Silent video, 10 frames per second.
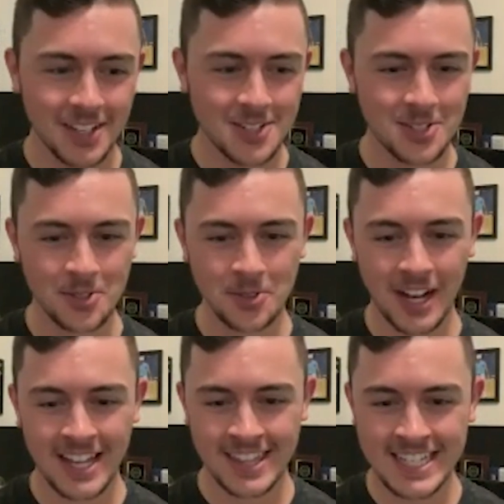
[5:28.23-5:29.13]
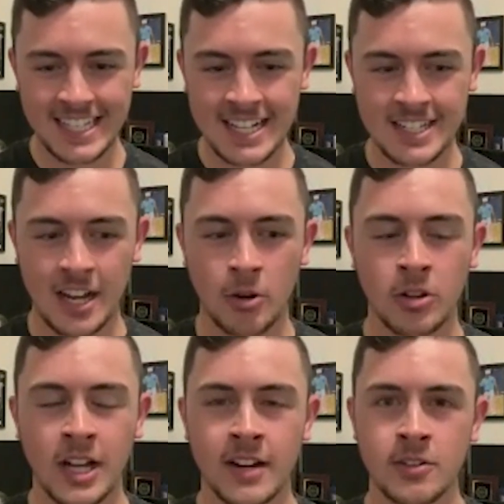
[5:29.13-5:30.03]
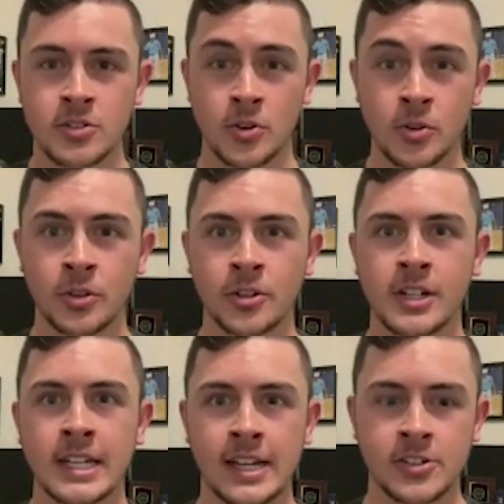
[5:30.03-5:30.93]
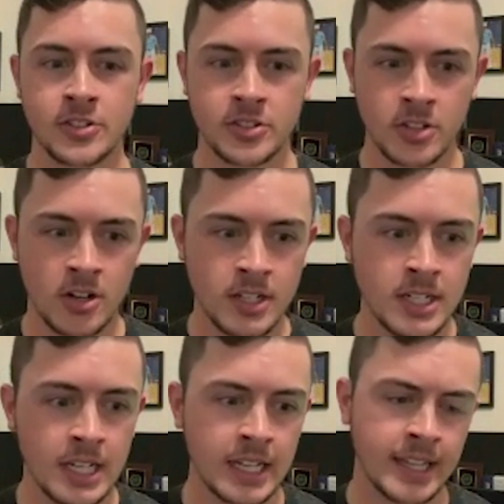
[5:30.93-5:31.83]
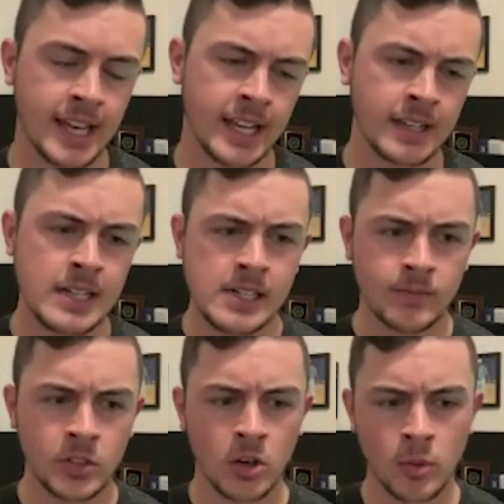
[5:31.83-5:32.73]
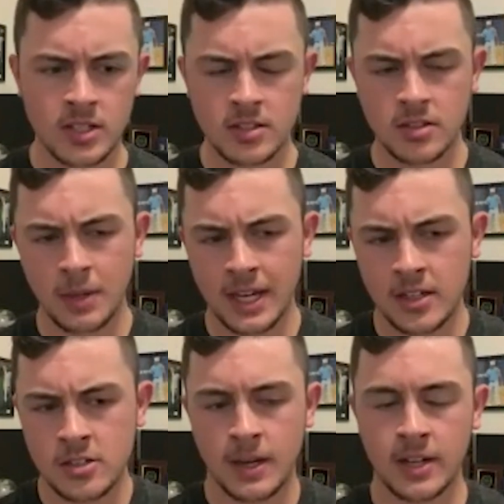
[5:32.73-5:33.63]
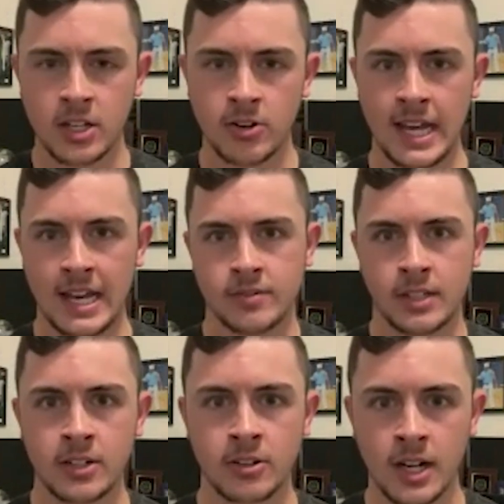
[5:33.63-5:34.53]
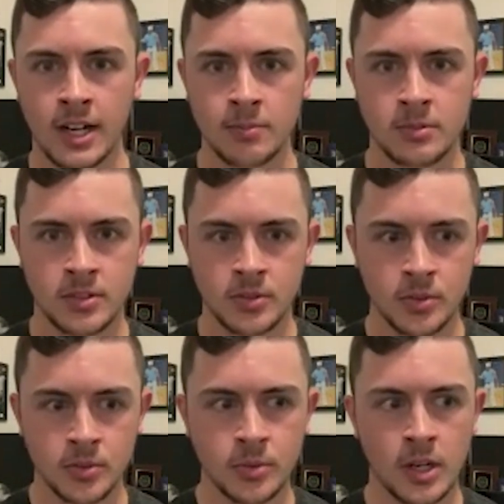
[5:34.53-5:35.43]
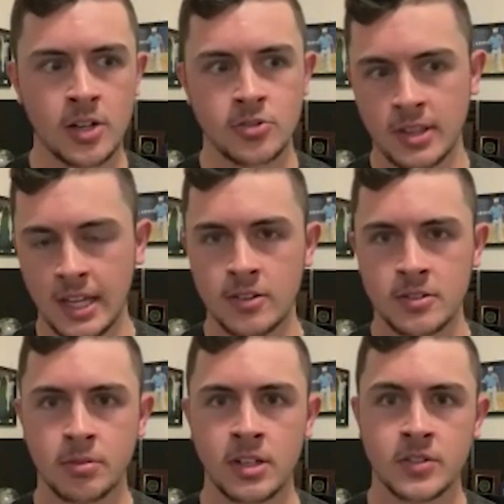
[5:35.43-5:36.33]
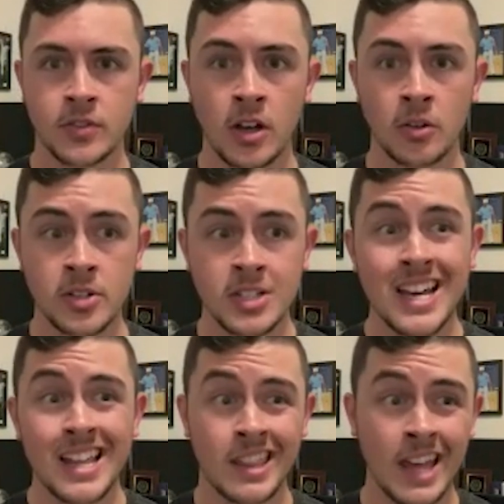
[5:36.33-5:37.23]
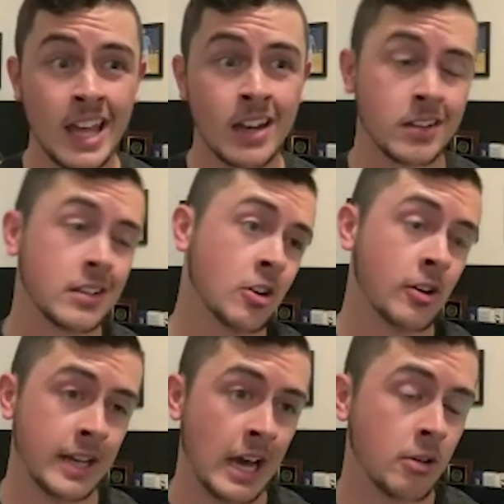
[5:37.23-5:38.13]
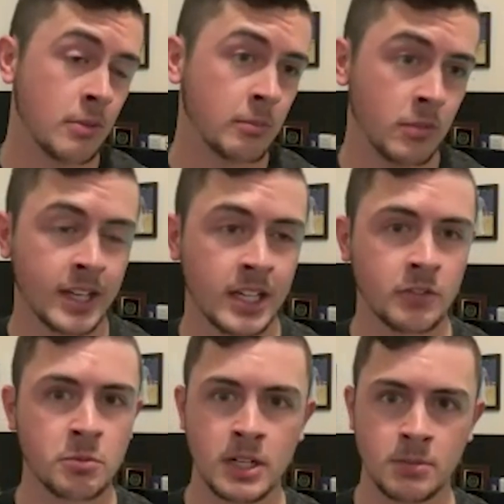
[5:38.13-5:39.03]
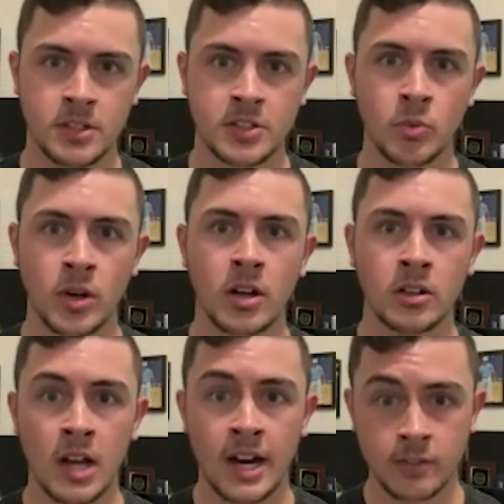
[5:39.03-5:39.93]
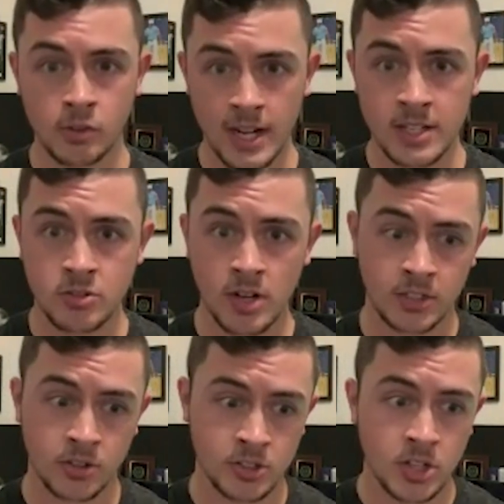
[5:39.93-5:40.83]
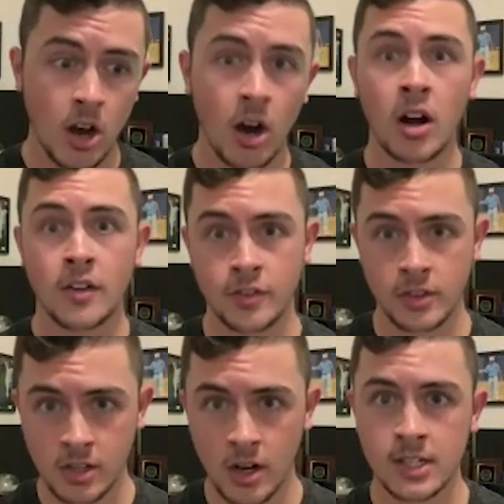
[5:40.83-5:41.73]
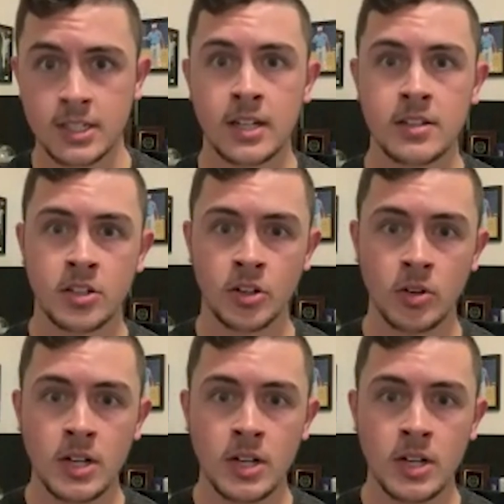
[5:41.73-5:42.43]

So I think that's how a lot of those earlier connections started. And then, once the page about a year and a half later got up to 100,000 plus followers, then, now I'm lucky enough to be in a position where a lot of great instructors offer the content. So